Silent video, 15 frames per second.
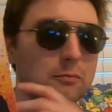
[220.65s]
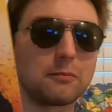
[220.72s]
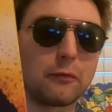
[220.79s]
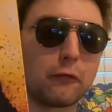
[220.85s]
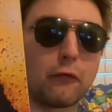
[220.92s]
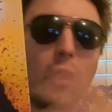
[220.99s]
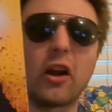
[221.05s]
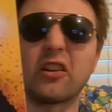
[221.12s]

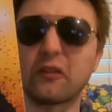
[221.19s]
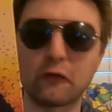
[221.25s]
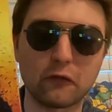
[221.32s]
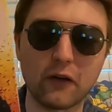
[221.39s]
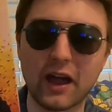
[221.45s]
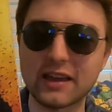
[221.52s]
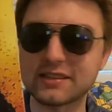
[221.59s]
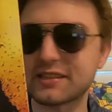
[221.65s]
fun
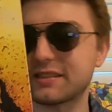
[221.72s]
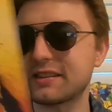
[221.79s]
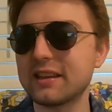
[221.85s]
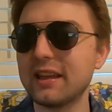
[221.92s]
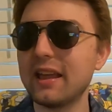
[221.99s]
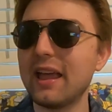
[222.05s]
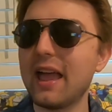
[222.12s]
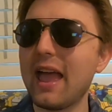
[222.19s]
fest.
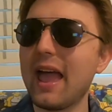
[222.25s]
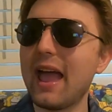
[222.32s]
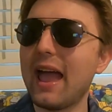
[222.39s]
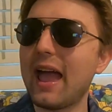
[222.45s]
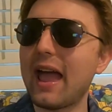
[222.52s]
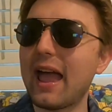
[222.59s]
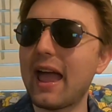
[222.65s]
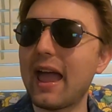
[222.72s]

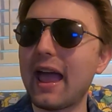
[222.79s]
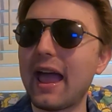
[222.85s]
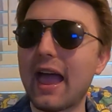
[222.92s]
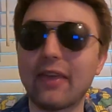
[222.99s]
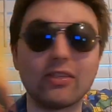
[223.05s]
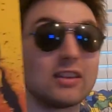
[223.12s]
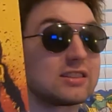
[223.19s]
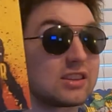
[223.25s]

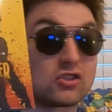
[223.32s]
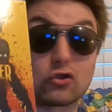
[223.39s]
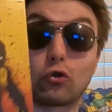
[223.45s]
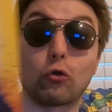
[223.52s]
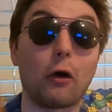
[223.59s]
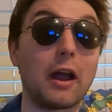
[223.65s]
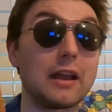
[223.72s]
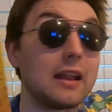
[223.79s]
And this is
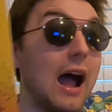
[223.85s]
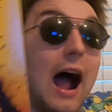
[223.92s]
great.